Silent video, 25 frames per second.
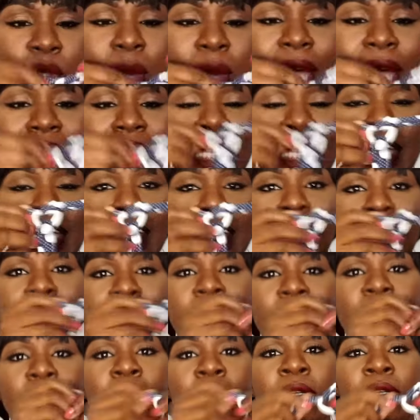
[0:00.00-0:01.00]
quite
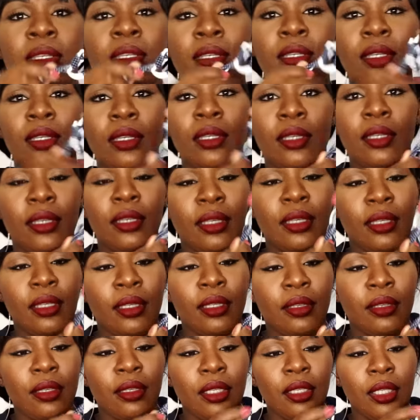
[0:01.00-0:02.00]
easy,
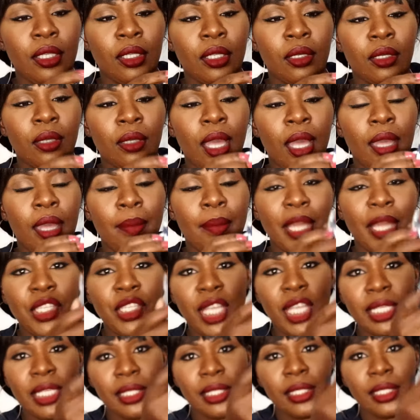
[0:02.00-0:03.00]
you know,
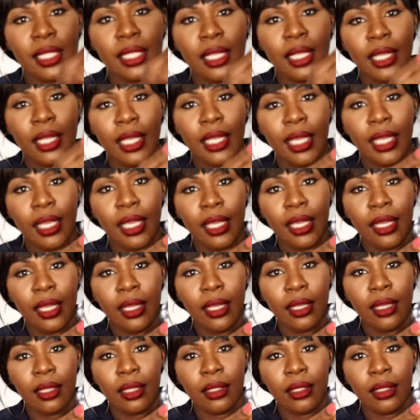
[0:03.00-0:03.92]
adjust it here.